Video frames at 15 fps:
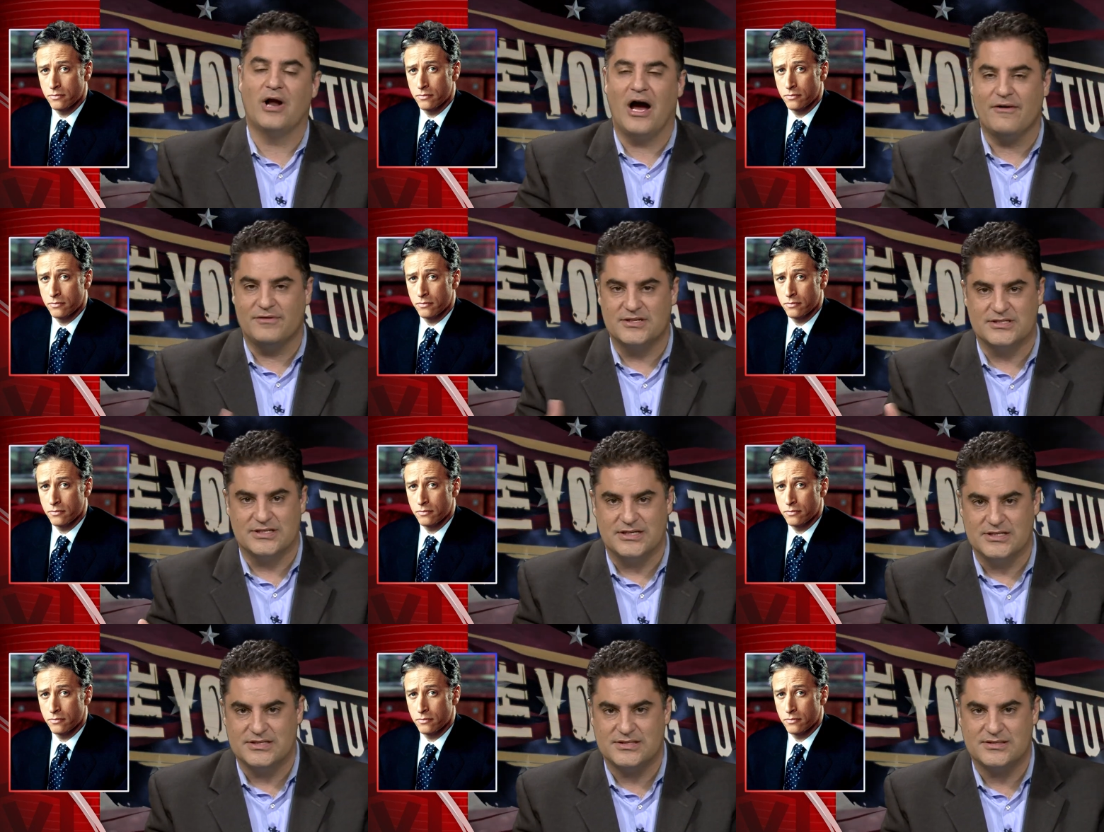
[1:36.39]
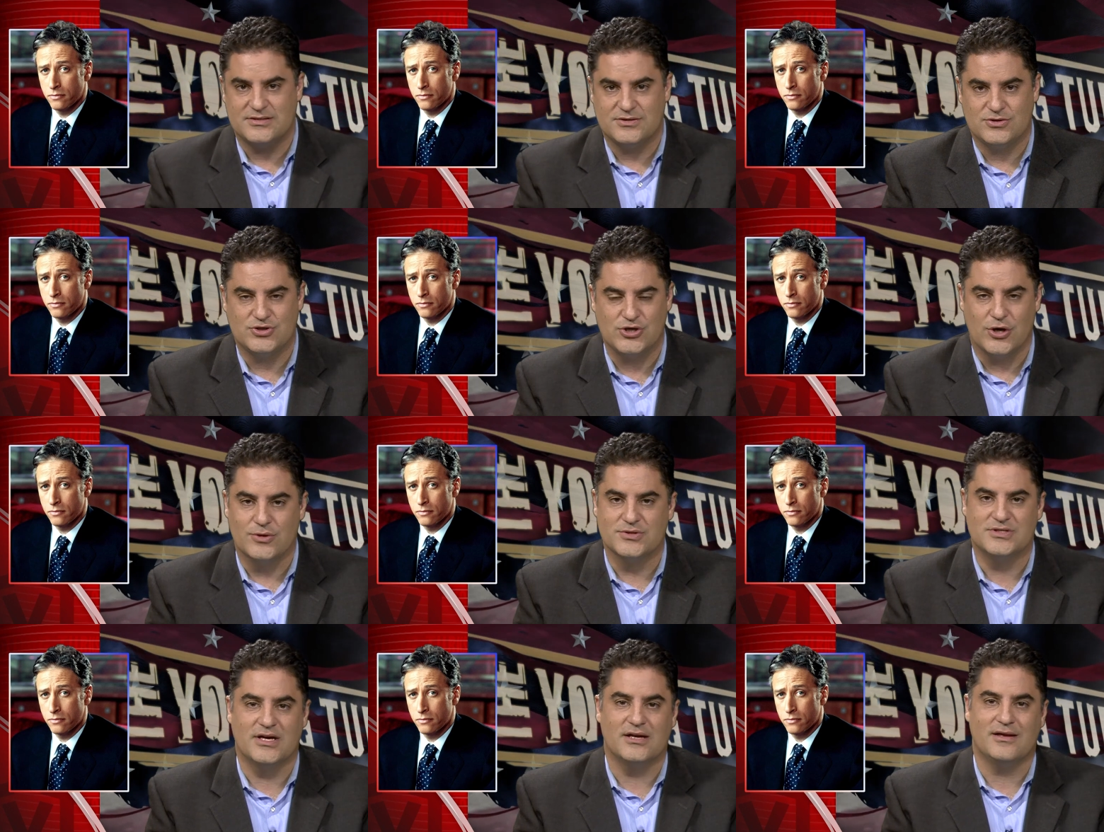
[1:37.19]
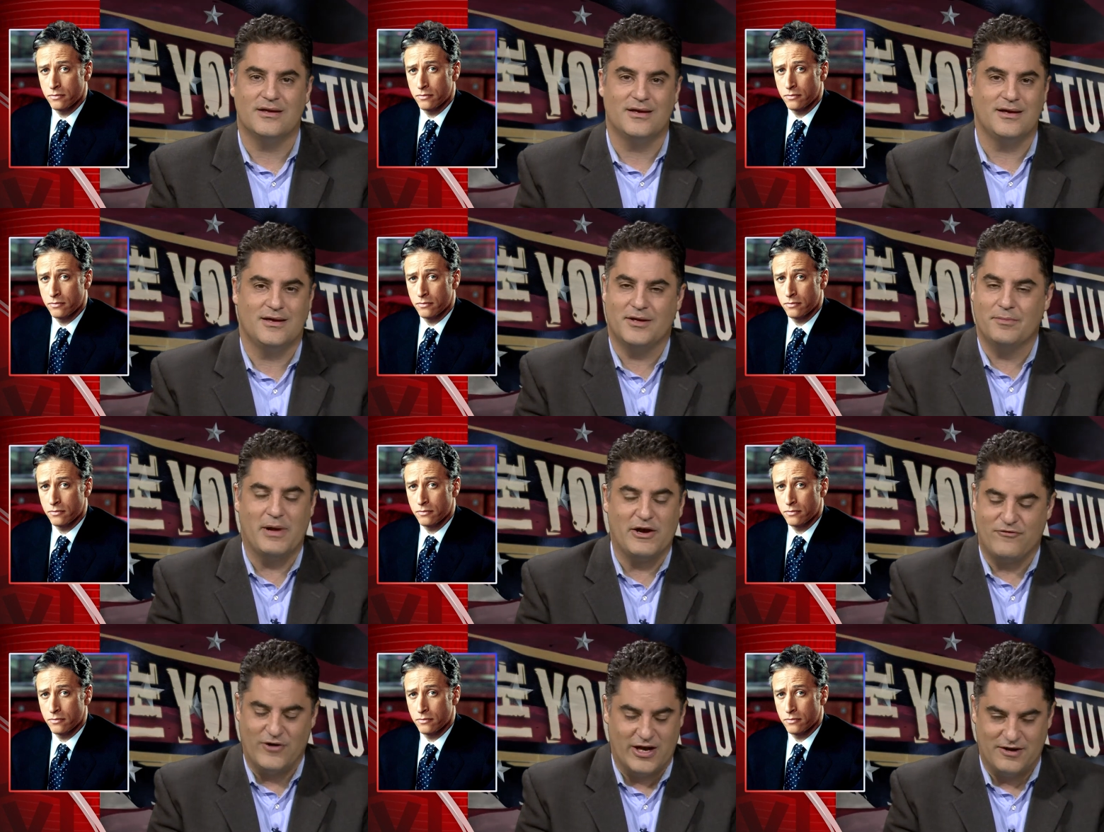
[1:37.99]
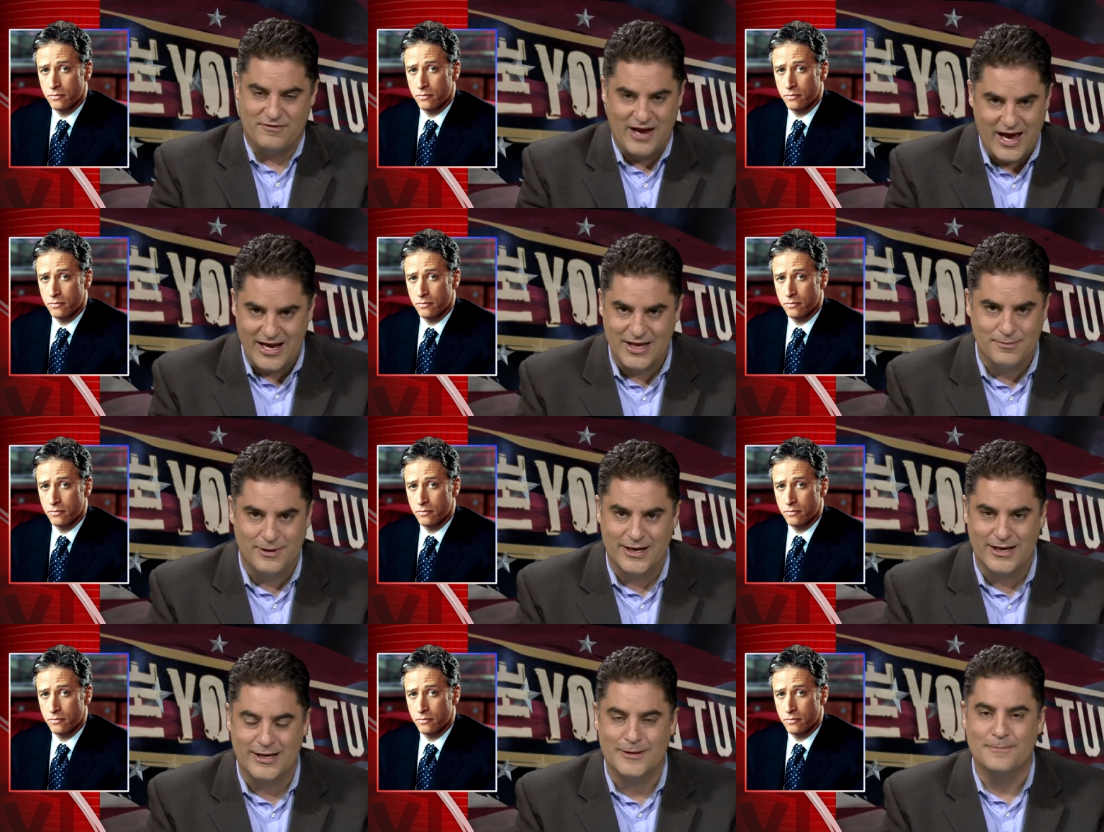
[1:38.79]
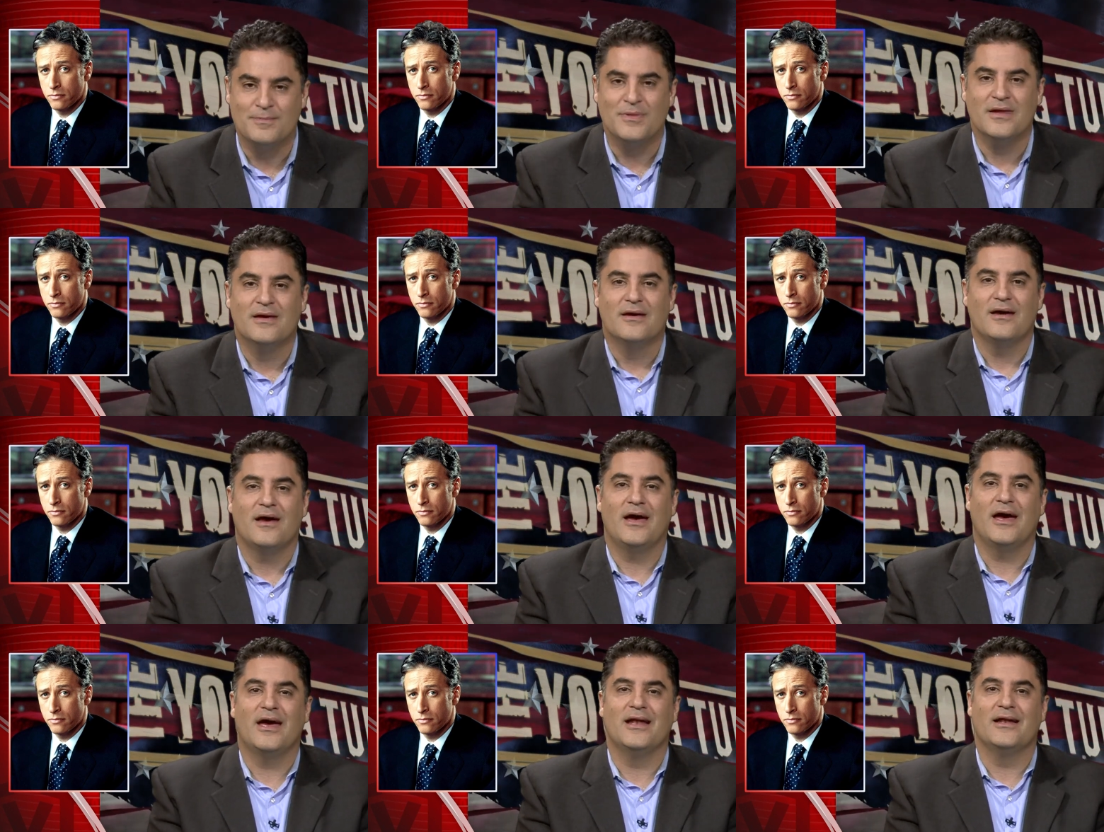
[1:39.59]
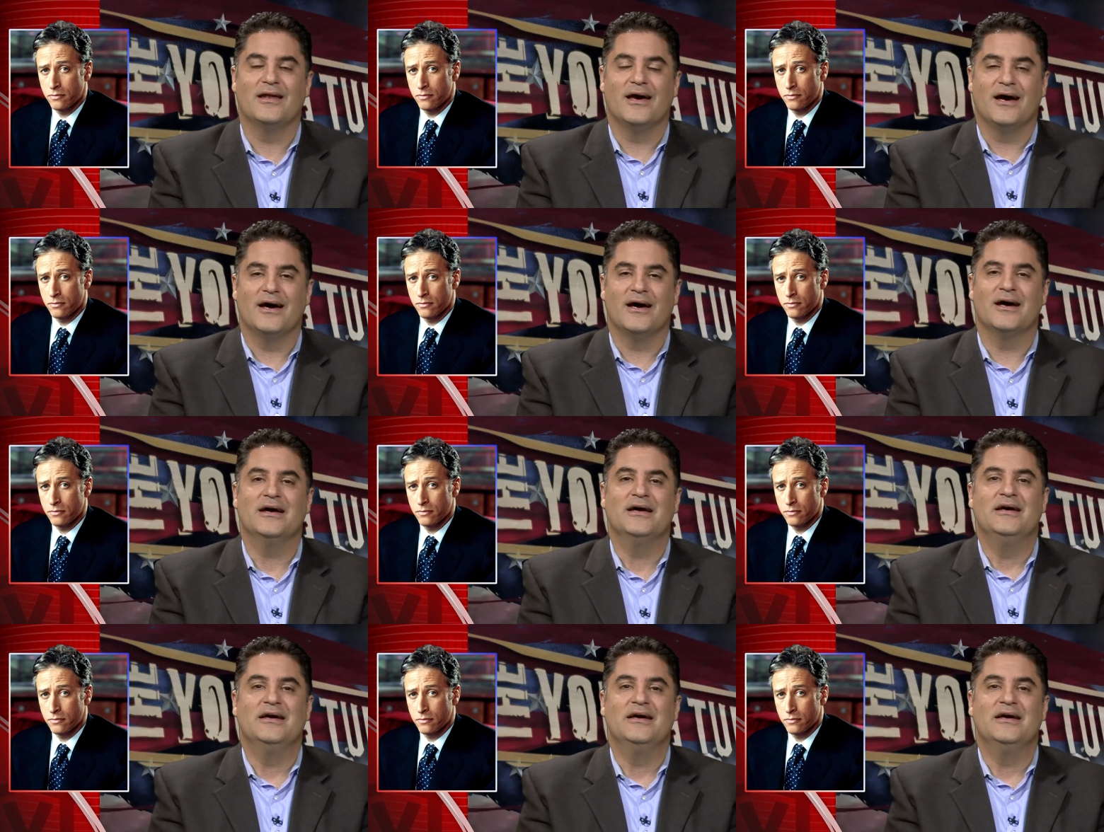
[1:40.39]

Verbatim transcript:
Speaker 1: Obviously, shows that he can make fun of anybody. And uh,